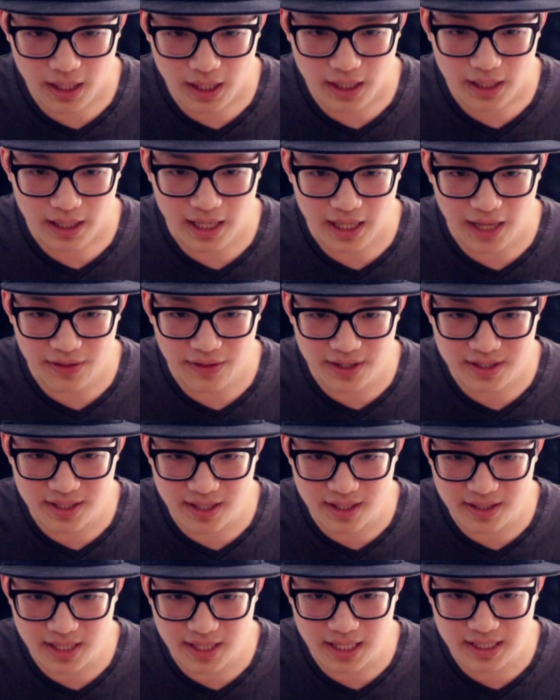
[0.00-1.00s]
Yeah, this
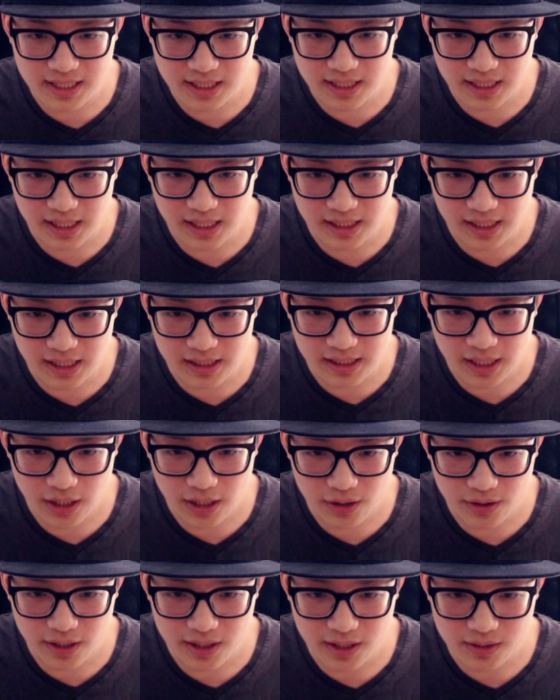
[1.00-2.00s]
is a CD
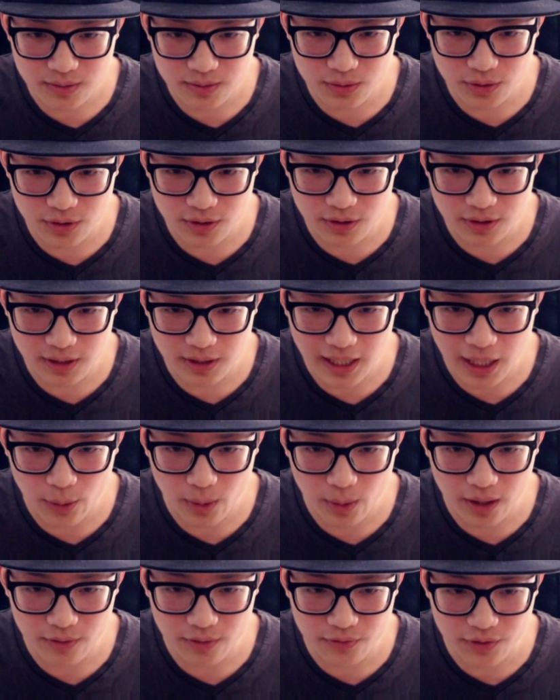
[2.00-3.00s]
Tyrannus rune.
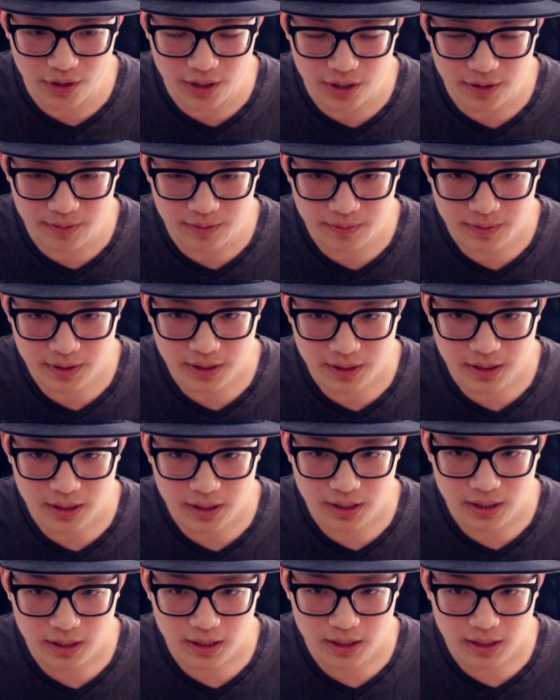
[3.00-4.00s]
However,
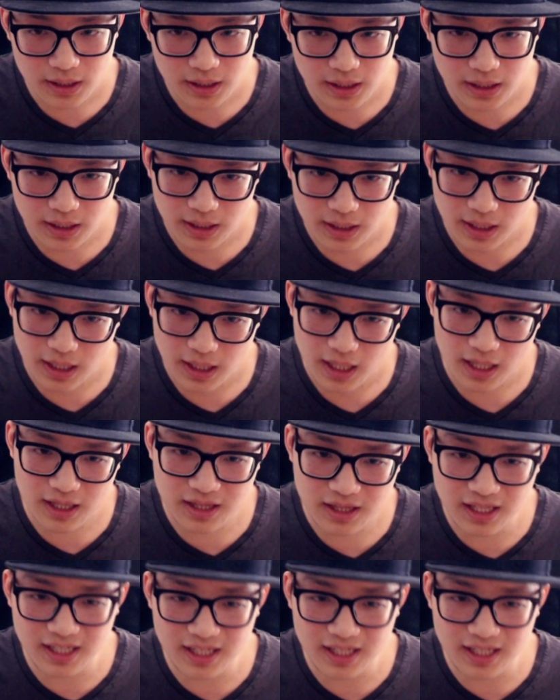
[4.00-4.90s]
the thing